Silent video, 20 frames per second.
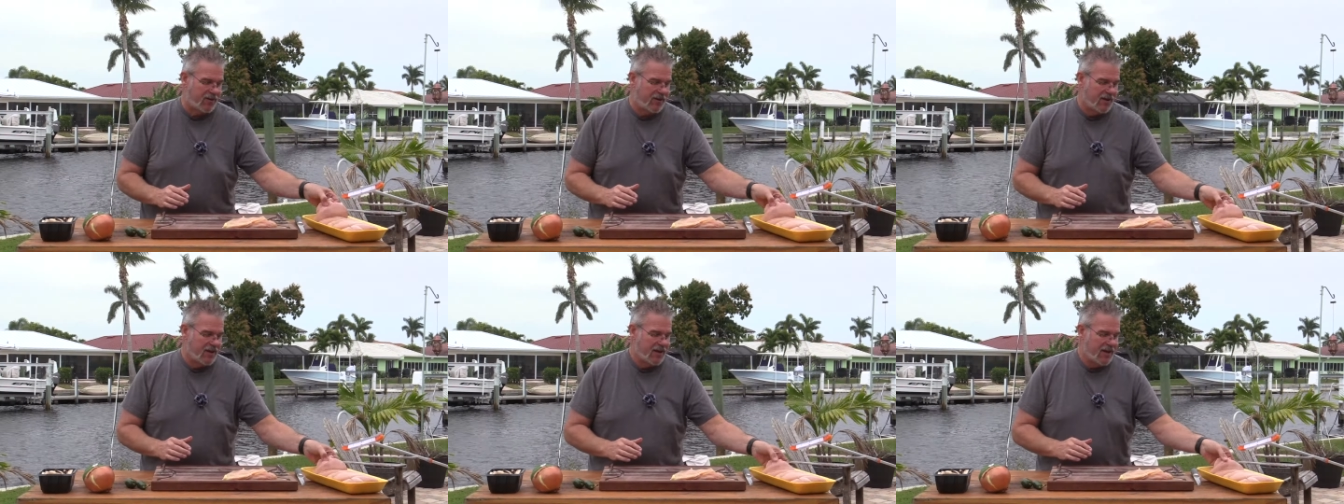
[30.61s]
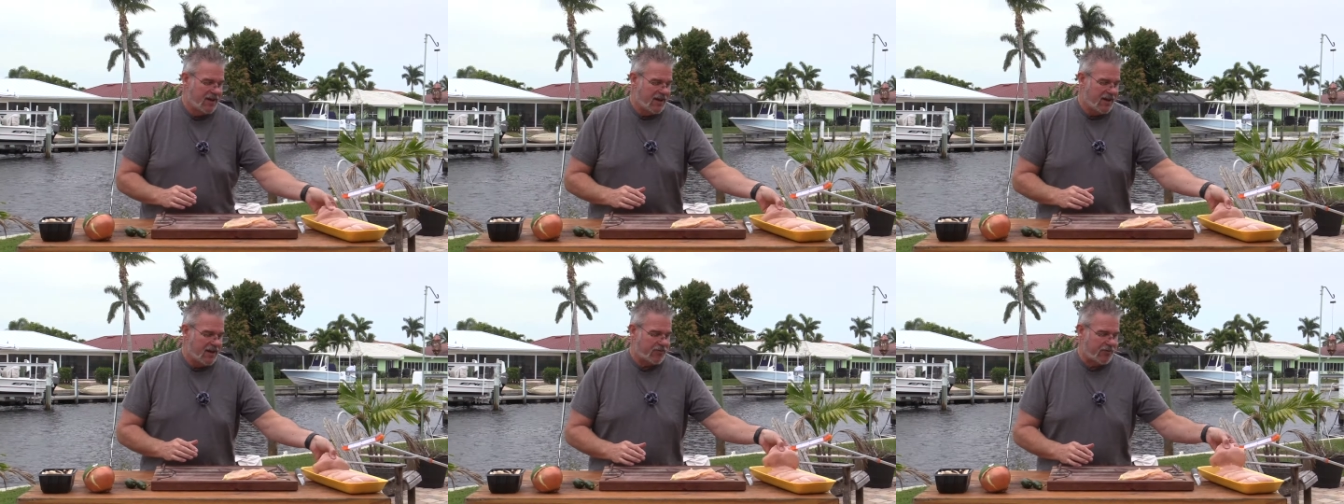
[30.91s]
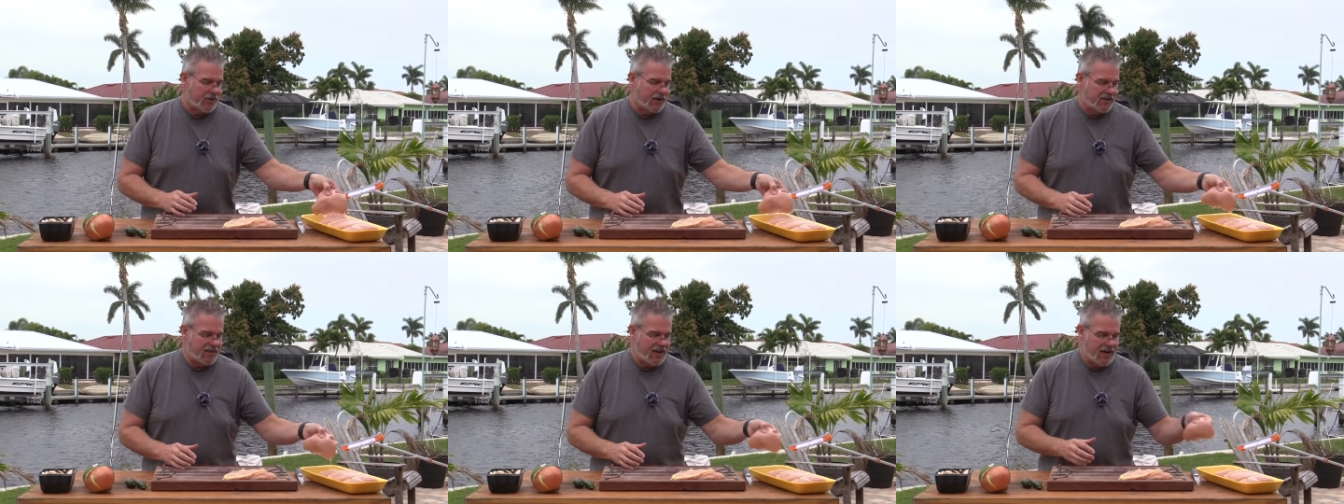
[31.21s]
do
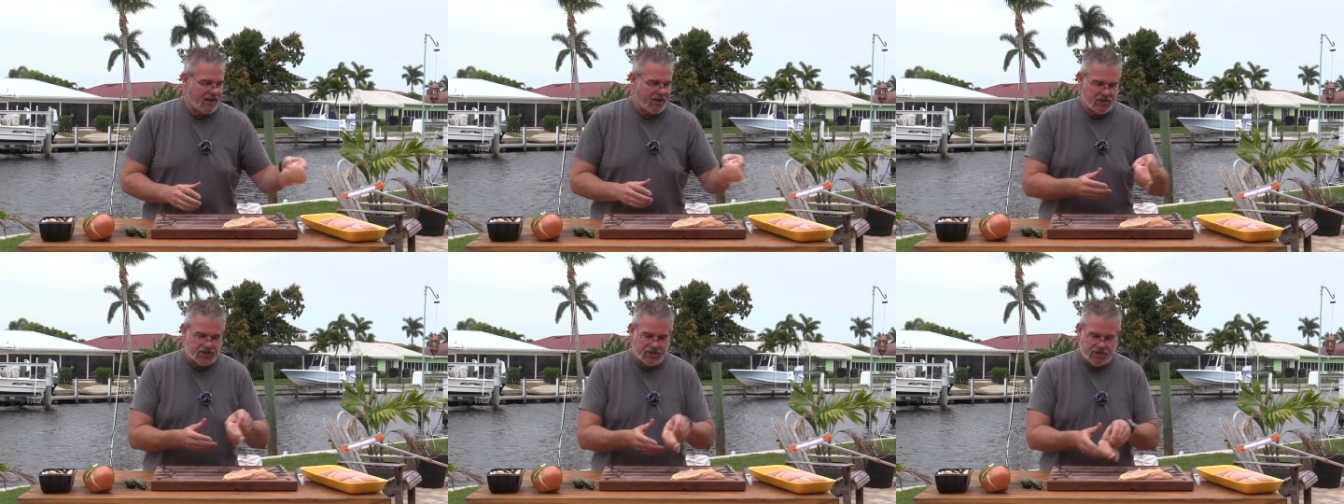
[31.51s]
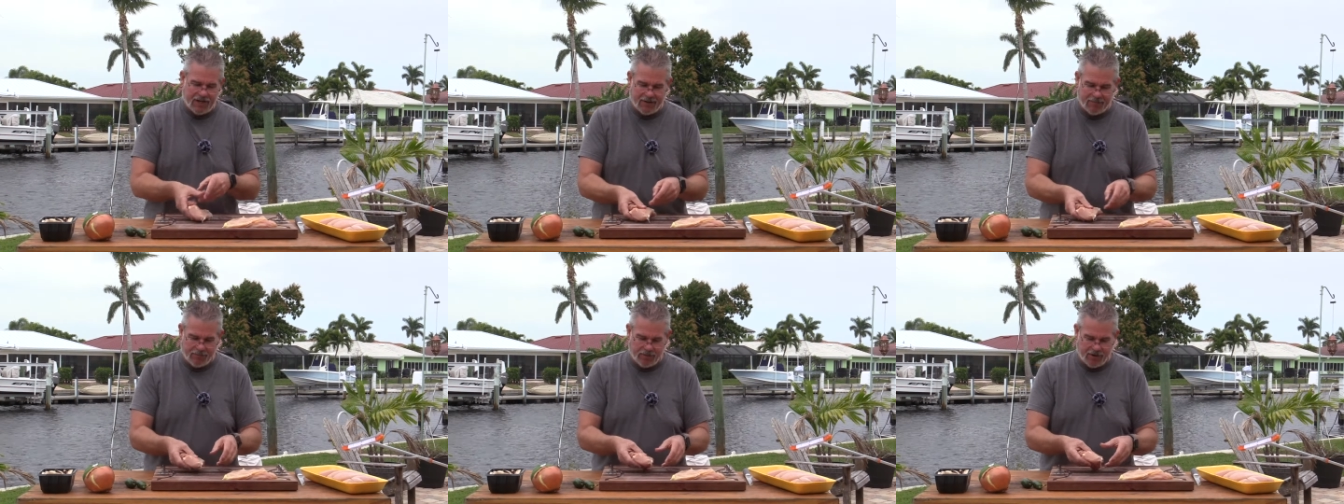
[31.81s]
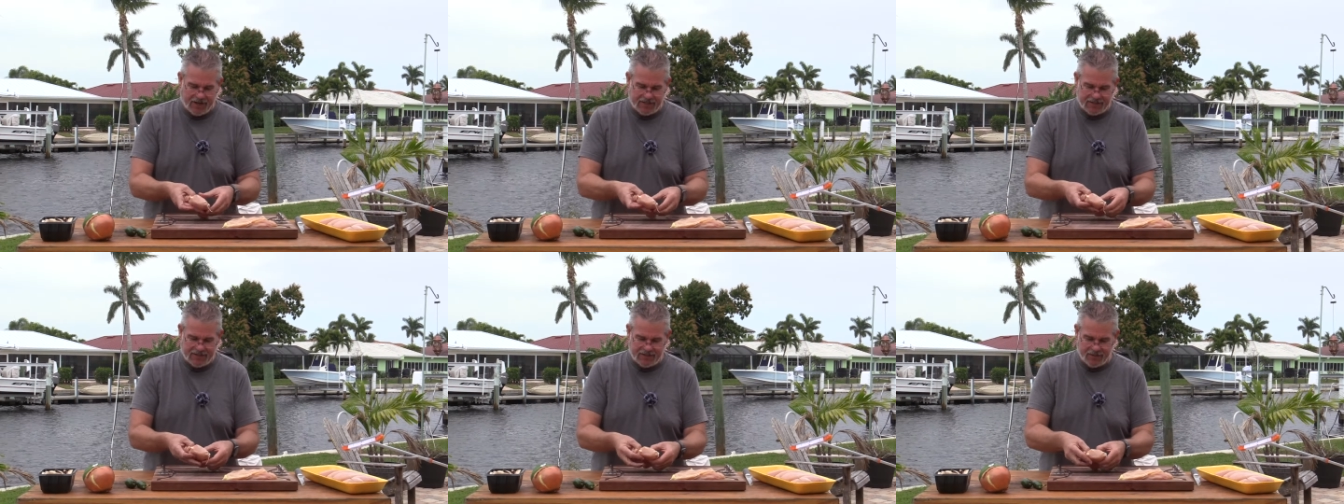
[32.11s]
is we're going to take our chicken
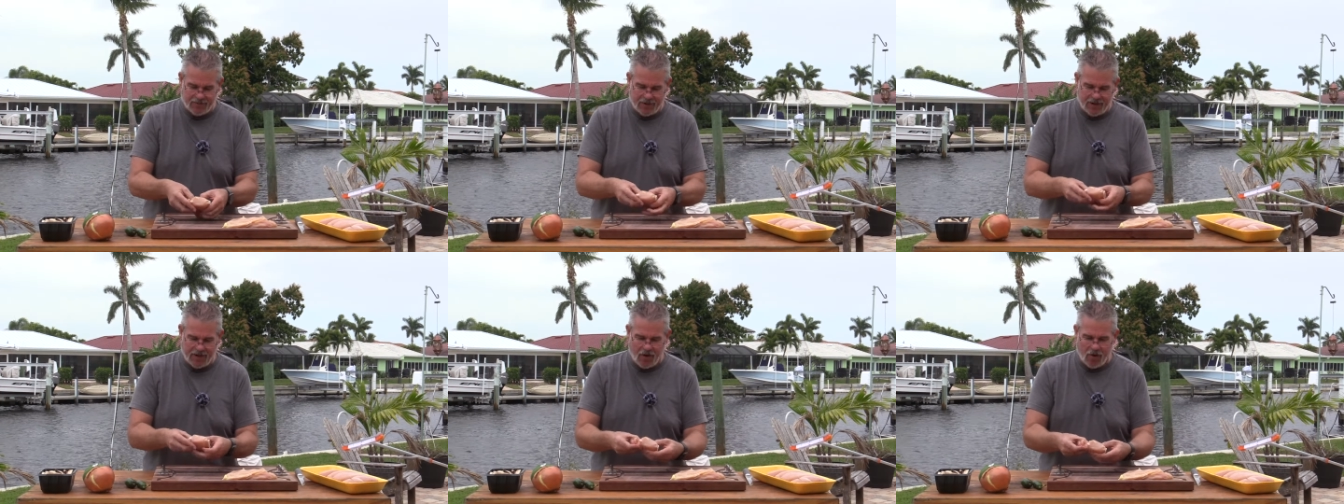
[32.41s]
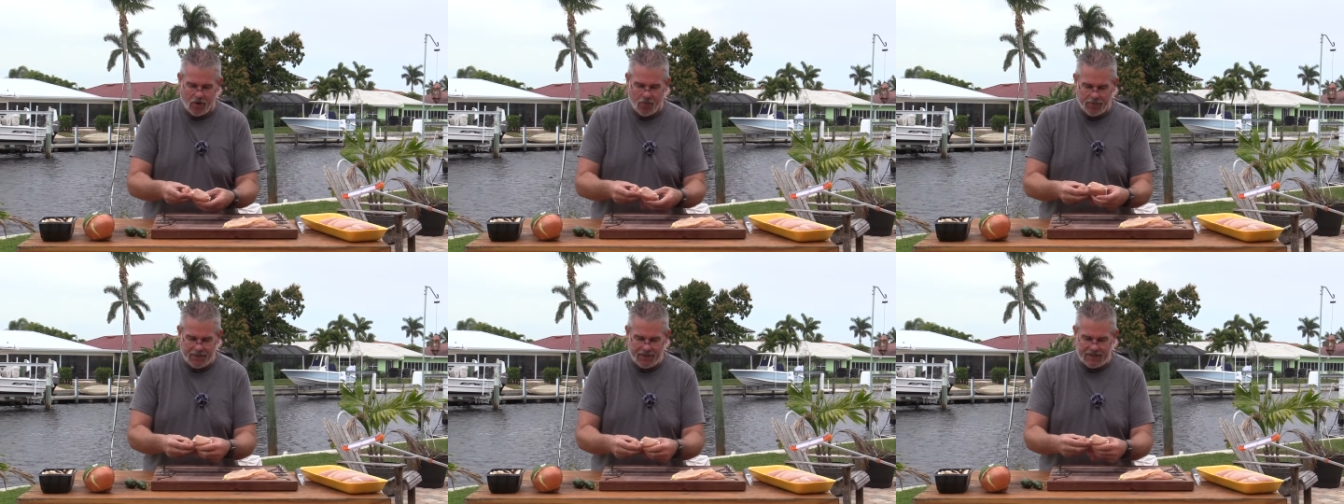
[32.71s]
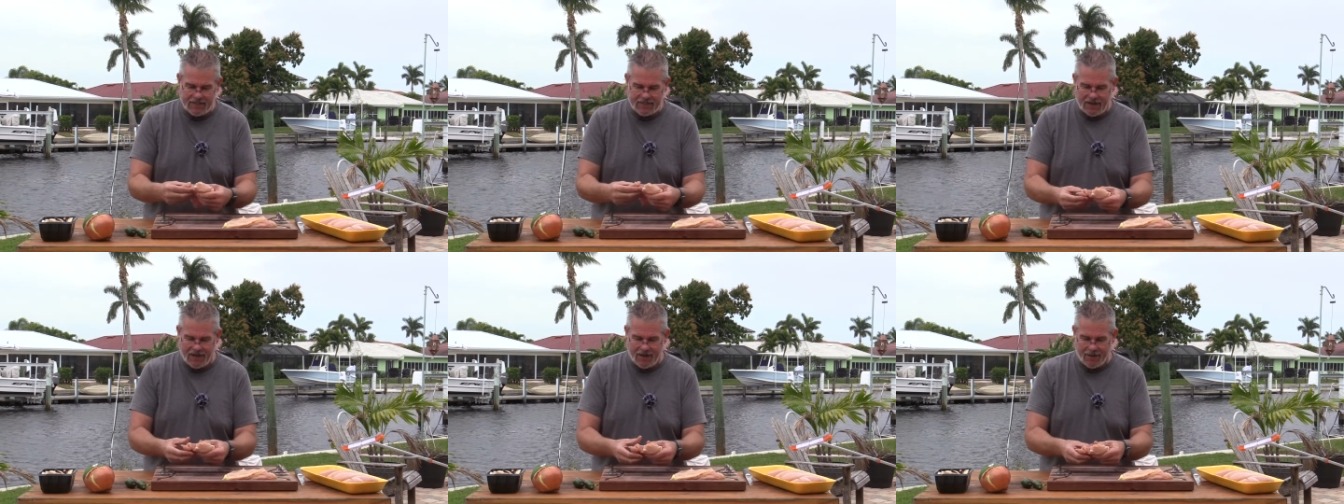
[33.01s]
breast, we're going to open
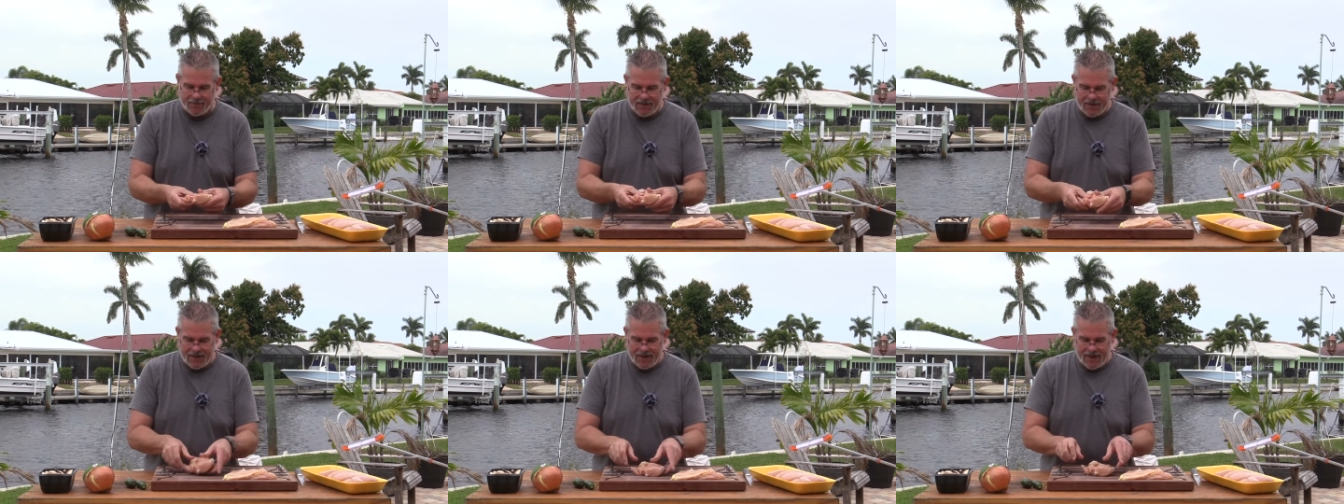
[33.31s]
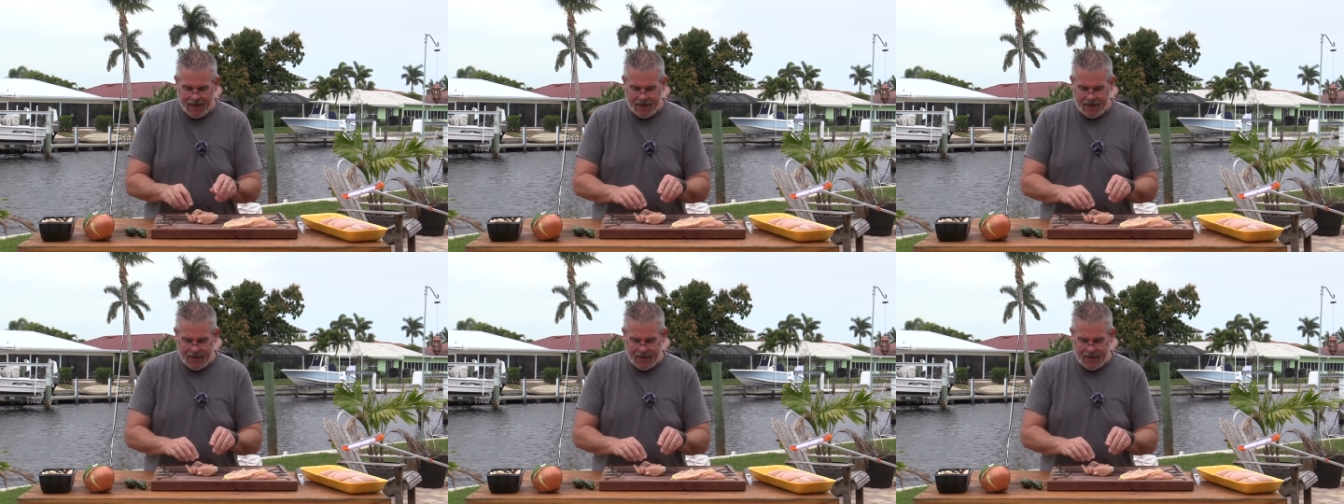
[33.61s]
these up,